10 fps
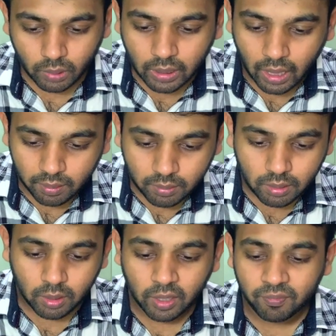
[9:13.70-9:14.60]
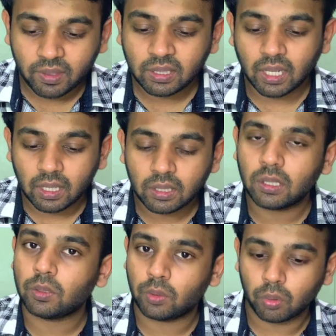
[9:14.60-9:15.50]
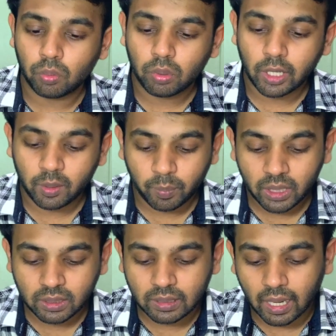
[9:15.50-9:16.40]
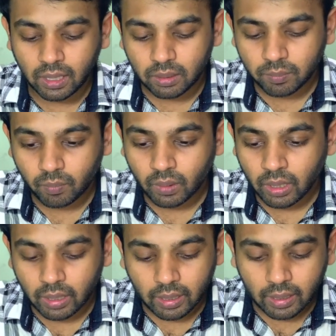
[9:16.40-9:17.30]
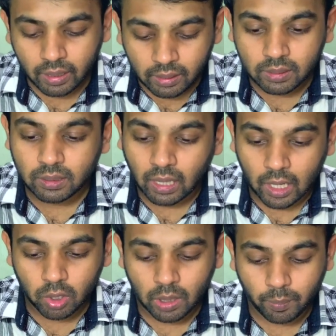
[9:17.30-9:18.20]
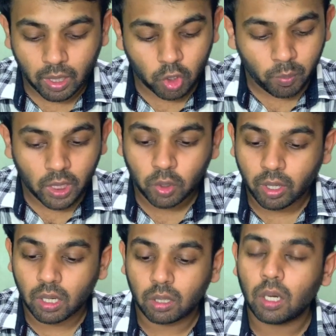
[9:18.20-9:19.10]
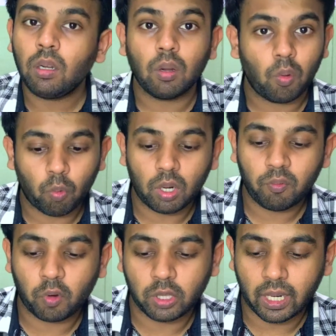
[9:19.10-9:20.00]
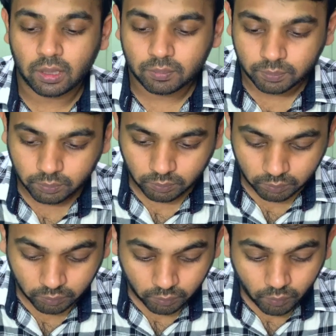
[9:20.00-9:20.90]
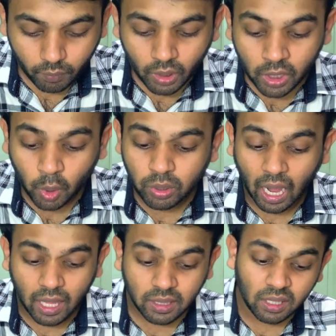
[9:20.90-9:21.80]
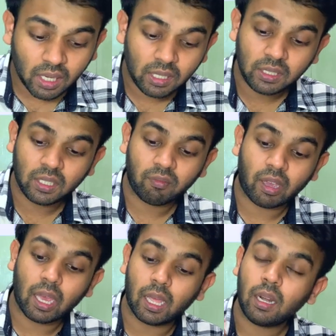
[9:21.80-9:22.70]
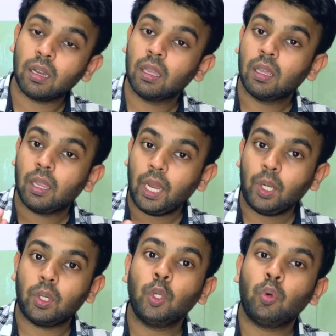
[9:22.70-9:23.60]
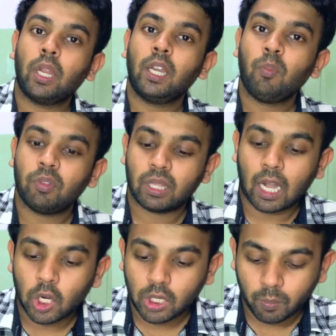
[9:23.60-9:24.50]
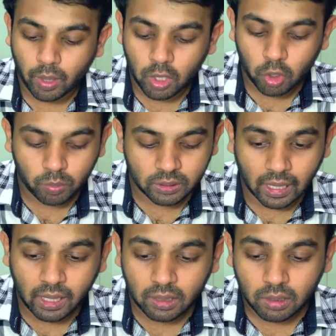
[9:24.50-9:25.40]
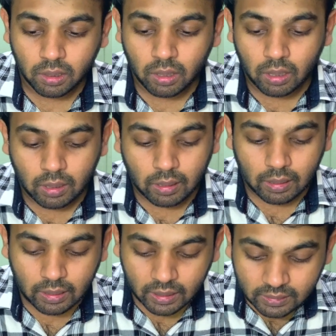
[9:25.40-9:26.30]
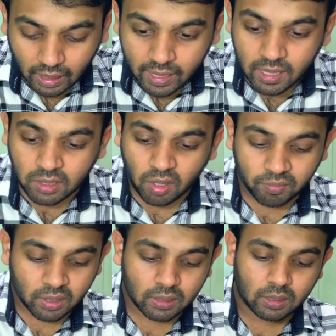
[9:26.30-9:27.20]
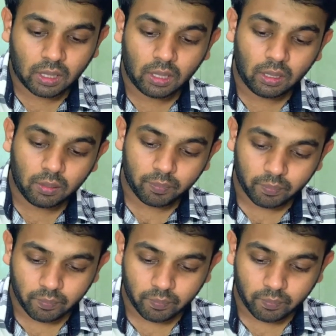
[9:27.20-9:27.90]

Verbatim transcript: yeah, if this condition is true, it means that it is an anagram palindrome and you can return 1 for that. Now the other condition where it you would end up with an anagram palindrome is that the size of the string